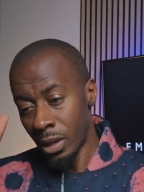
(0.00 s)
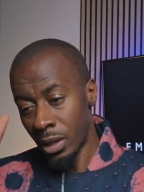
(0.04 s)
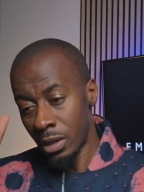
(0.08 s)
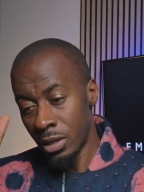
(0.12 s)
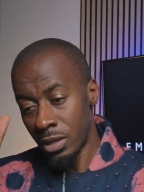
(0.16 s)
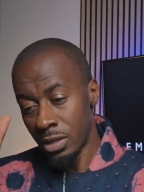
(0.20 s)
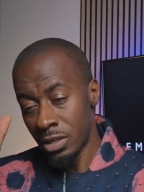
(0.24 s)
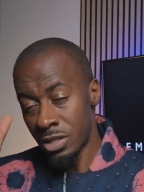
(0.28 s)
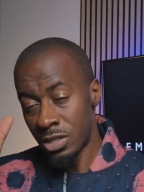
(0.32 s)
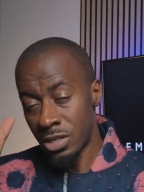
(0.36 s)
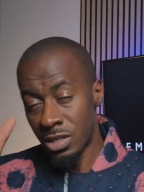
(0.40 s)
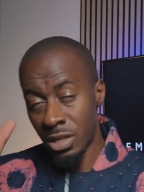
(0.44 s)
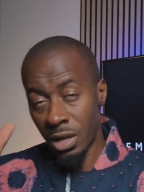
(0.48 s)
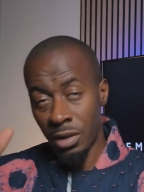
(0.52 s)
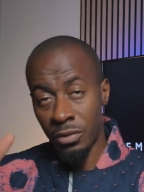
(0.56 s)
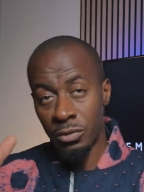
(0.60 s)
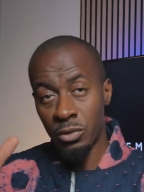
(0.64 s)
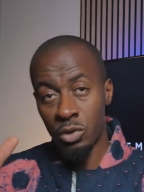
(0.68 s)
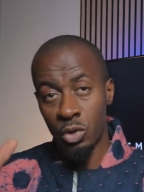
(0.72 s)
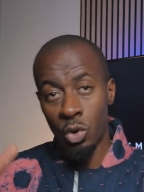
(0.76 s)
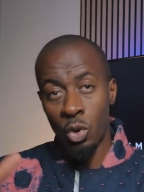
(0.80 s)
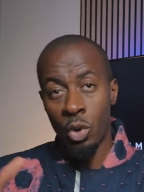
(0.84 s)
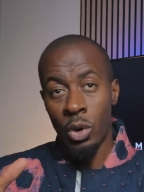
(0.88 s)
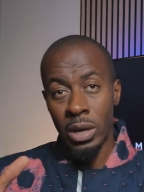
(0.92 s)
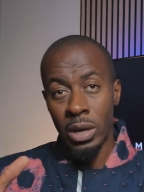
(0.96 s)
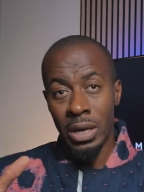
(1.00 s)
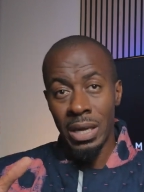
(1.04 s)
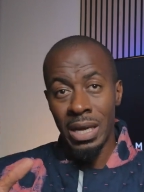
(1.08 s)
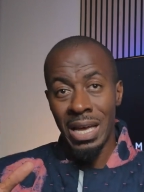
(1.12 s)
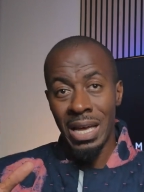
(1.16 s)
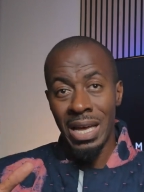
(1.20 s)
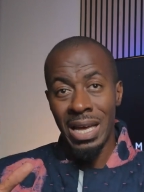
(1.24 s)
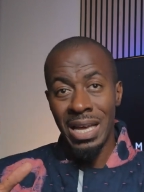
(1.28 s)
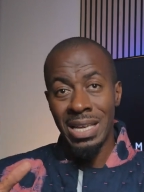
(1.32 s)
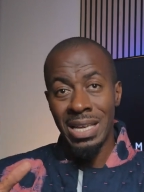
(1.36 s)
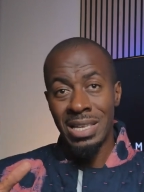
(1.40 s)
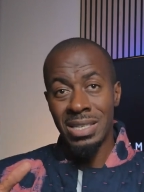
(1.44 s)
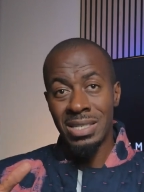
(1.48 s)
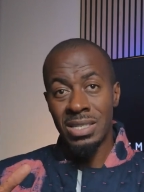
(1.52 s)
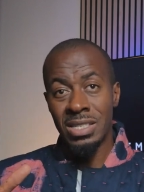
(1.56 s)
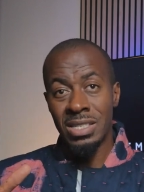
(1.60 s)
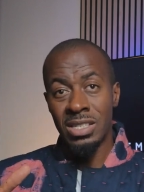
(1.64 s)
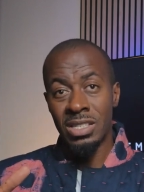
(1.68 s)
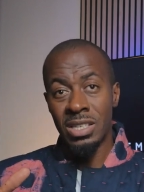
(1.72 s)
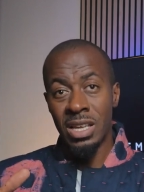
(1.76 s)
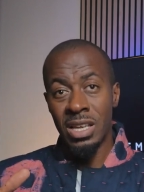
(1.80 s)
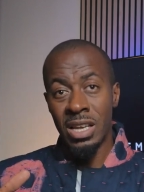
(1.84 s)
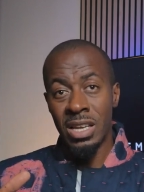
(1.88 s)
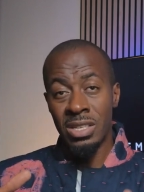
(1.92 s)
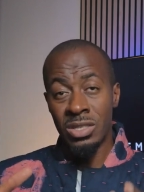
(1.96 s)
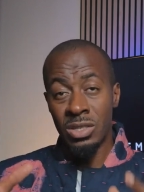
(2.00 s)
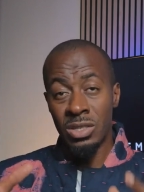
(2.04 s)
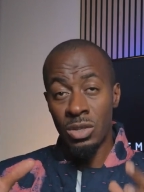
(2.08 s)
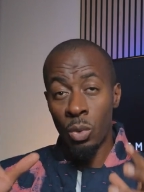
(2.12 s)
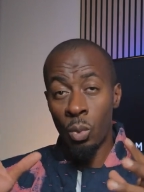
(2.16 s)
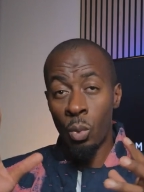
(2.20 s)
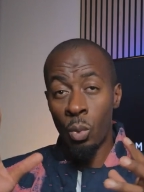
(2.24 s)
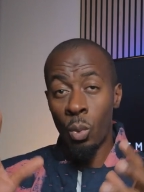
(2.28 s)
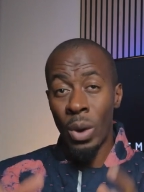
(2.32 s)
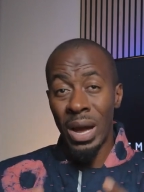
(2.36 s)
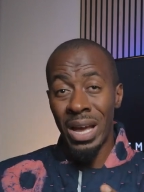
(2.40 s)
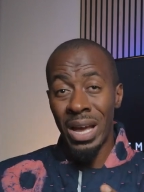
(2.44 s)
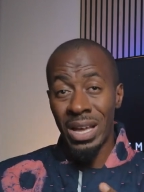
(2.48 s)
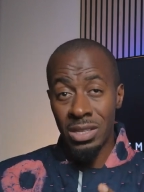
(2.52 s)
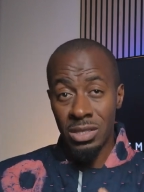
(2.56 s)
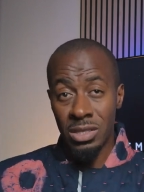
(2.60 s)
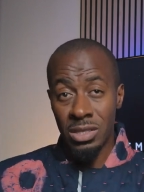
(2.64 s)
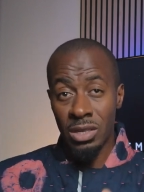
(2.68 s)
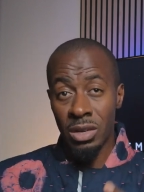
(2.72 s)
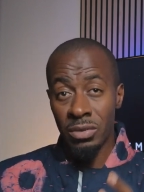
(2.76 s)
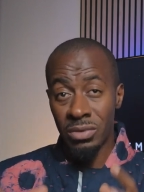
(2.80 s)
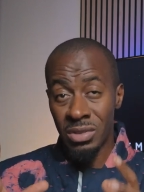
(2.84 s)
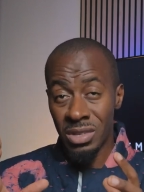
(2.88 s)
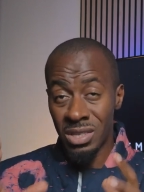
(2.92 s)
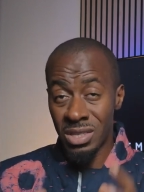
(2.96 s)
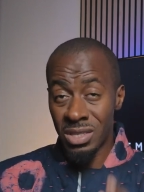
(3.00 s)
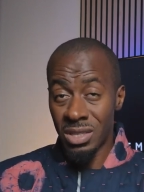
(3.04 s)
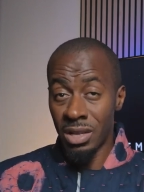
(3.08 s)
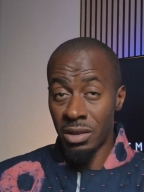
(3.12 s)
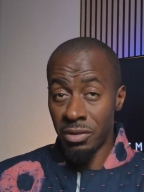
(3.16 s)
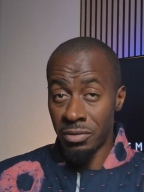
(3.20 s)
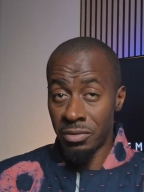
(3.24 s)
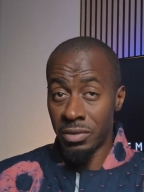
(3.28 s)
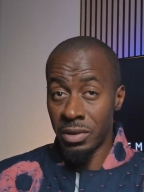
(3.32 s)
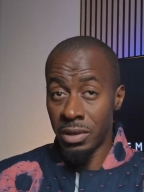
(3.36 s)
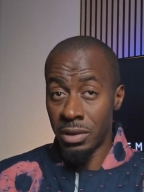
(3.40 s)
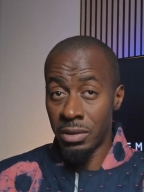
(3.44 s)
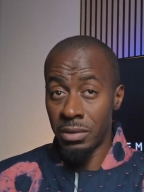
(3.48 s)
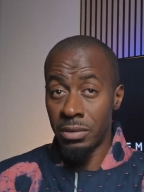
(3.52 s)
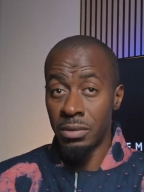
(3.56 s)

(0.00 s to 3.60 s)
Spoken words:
stuffed toy is the weight of the stuffing.